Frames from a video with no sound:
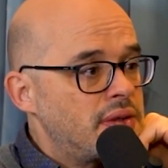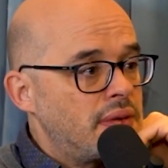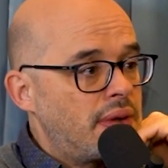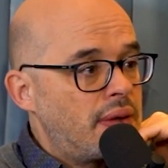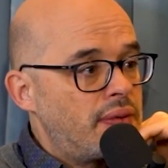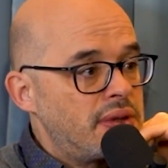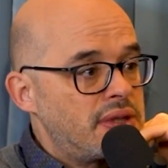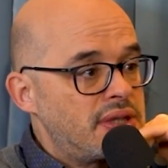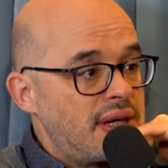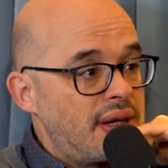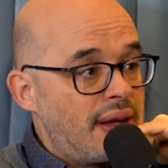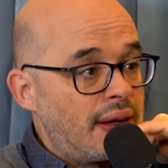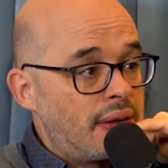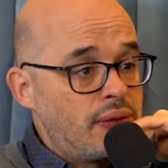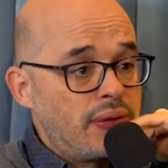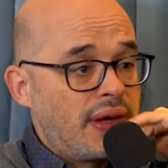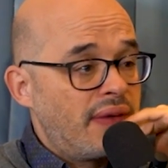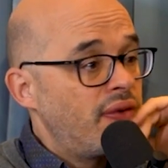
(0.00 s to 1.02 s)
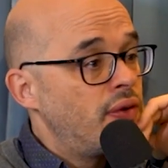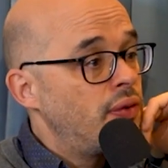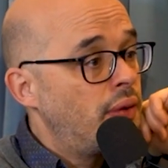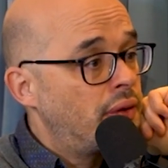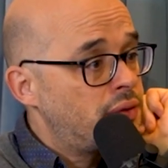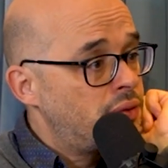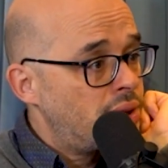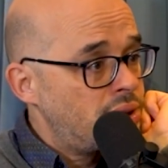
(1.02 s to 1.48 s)
So I would say like, look, if you
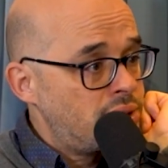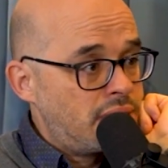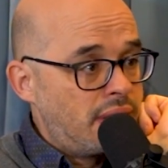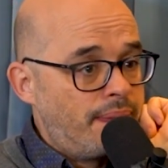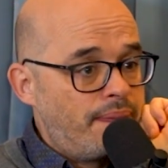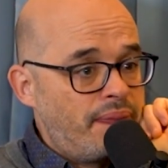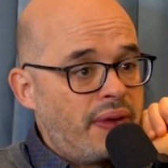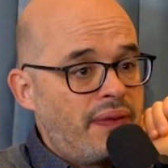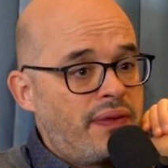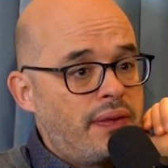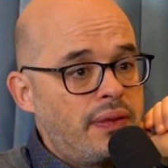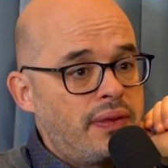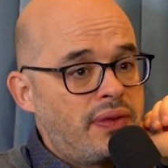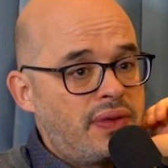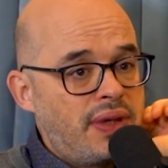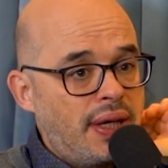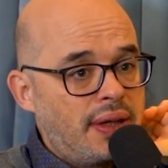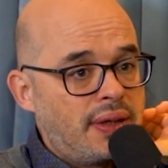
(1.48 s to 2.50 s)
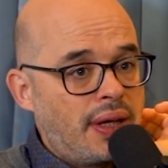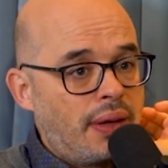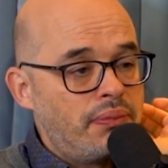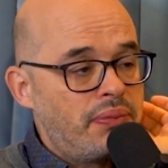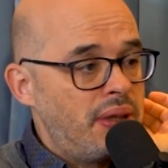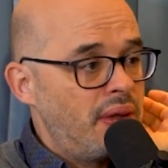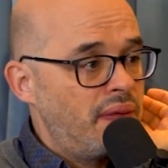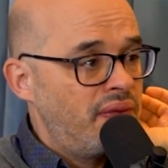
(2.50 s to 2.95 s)
don't trust it, if you think
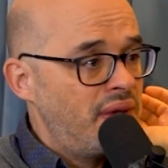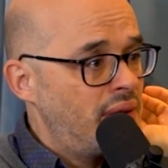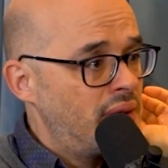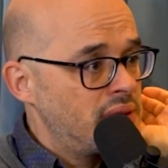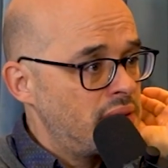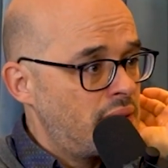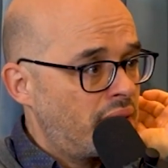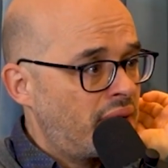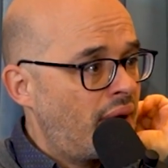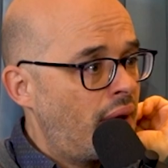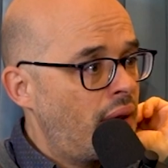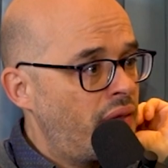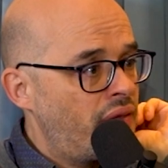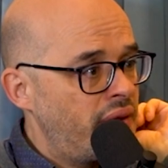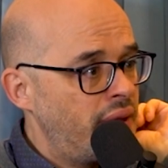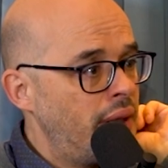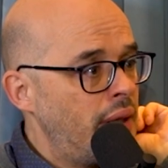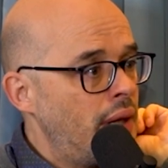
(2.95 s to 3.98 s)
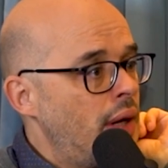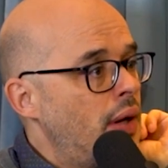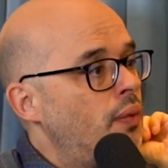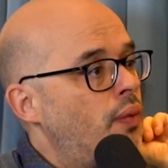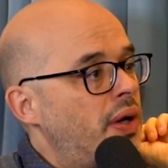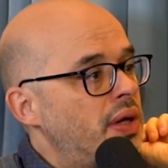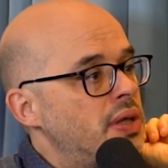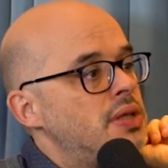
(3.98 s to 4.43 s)
that being vegan is not healthy,
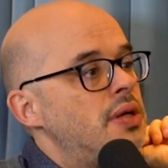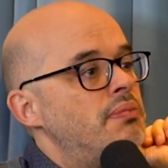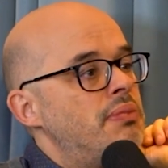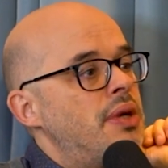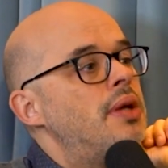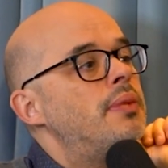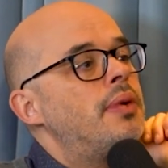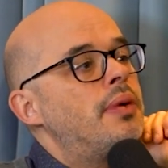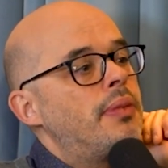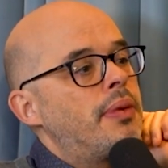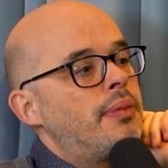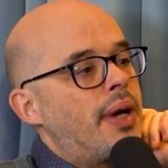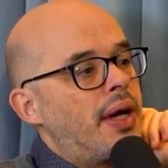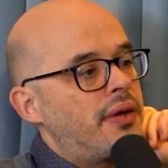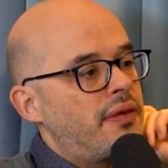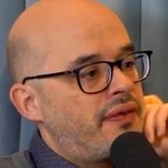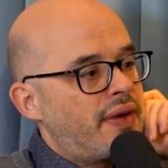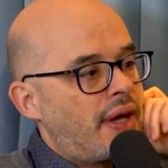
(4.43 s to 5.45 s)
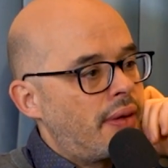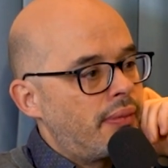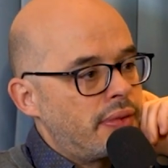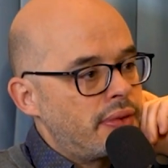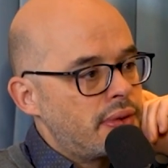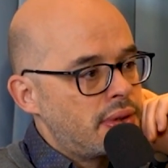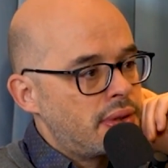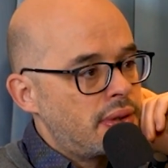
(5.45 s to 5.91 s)
what is the minimum amount of
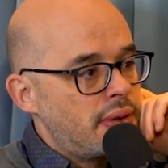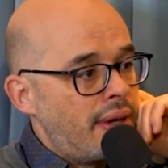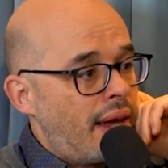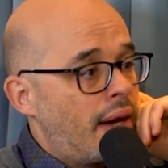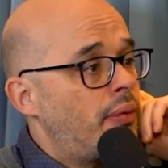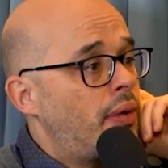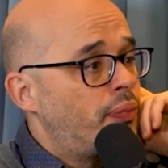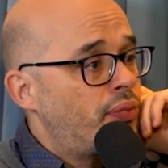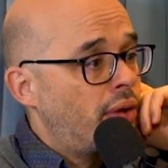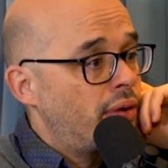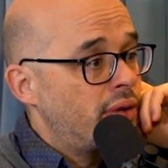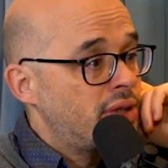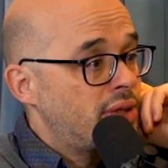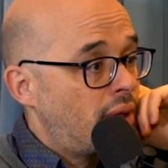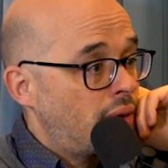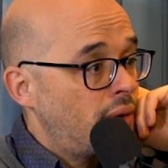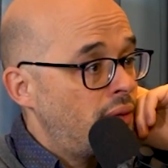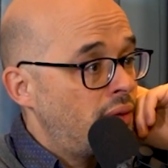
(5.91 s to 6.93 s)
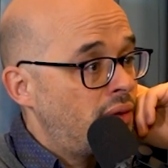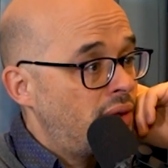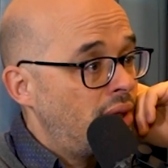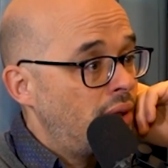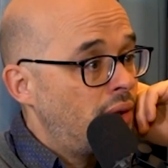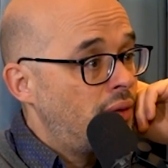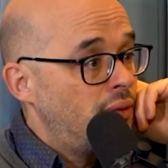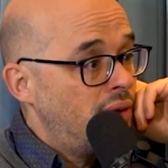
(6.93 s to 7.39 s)
animal products that you
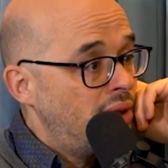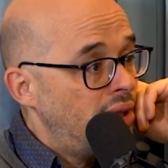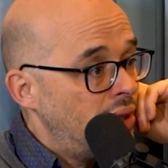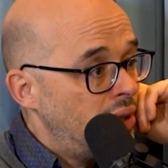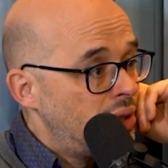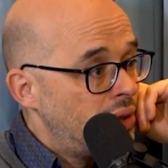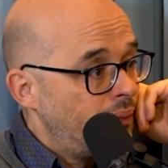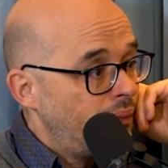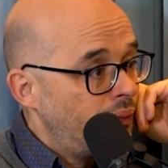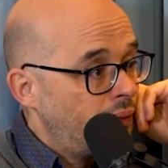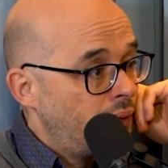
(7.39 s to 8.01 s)
think you need?